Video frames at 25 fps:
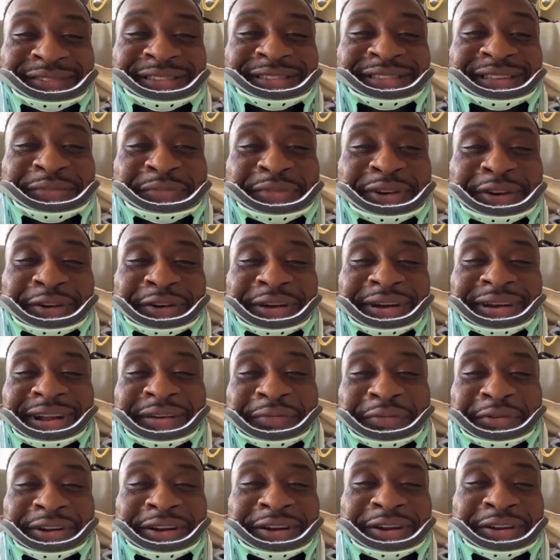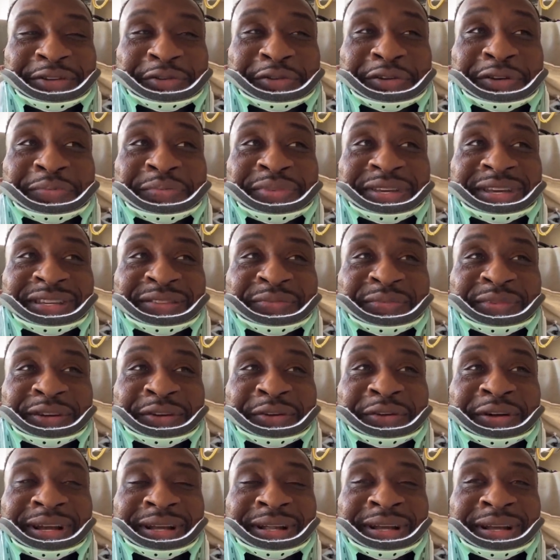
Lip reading: They've been great. Everyone here at UAB has been great.